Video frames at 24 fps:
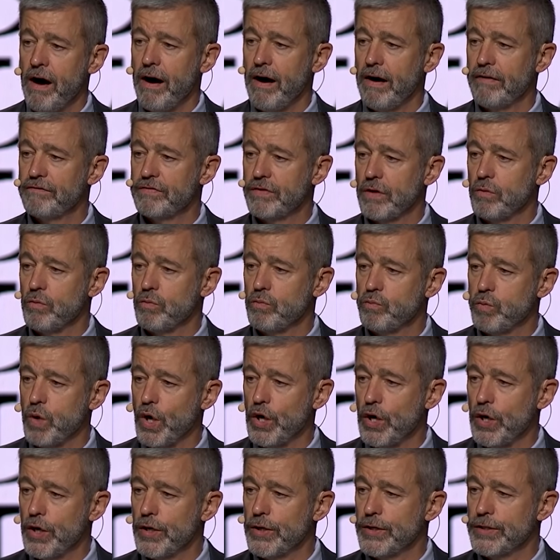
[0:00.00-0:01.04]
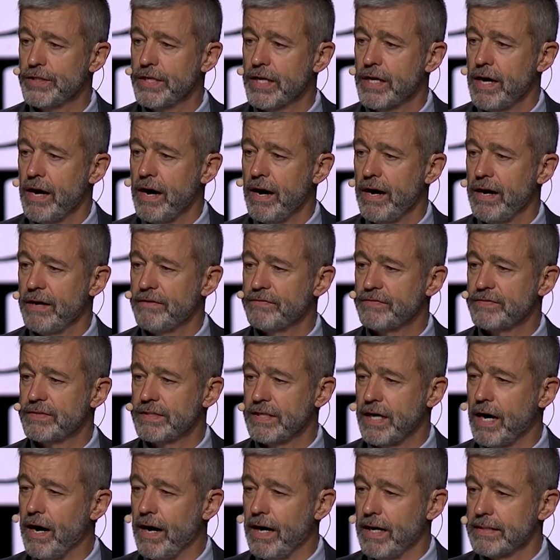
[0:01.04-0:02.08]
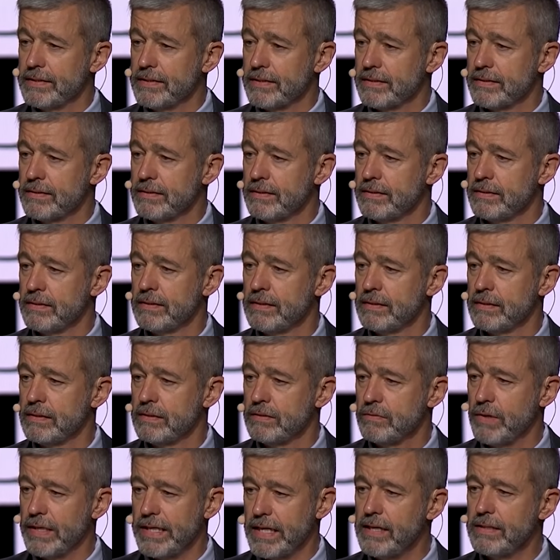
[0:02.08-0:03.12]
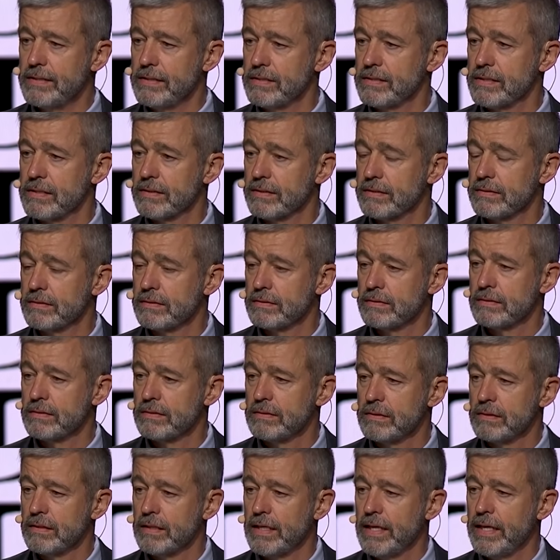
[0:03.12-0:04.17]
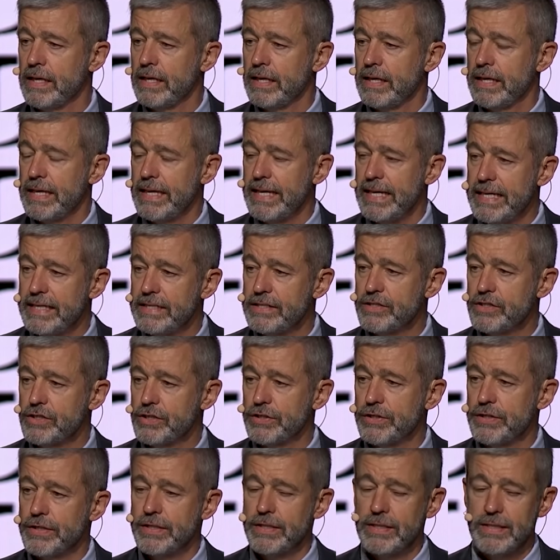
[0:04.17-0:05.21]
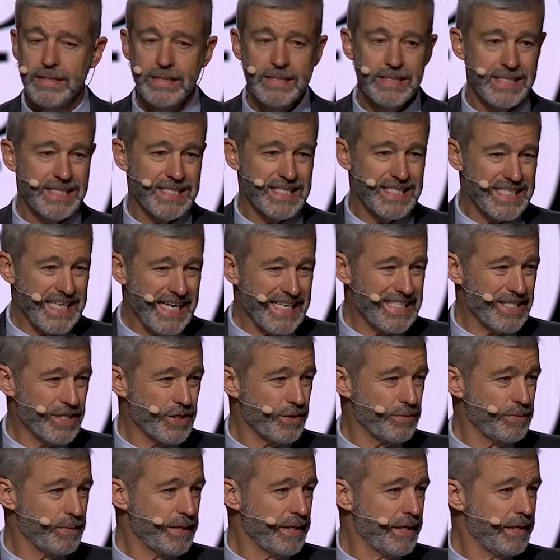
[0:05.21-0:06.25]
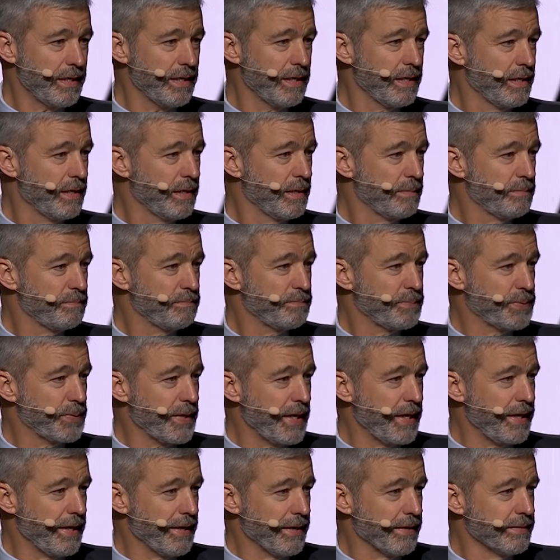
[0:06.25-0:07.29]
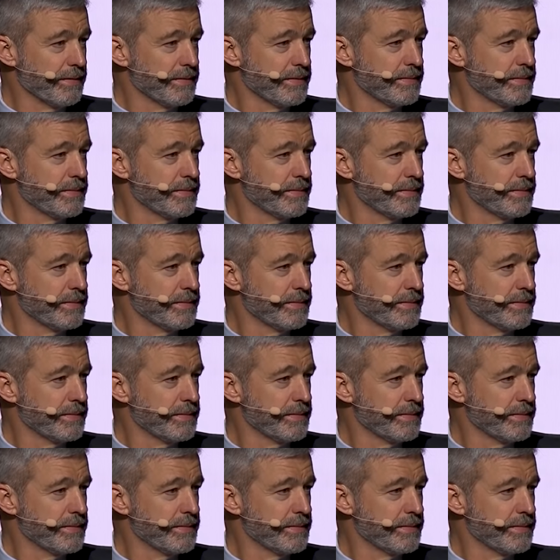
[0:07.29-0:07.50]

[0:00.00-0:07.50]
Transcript: of the Word of God. What else? Intercessory prayer.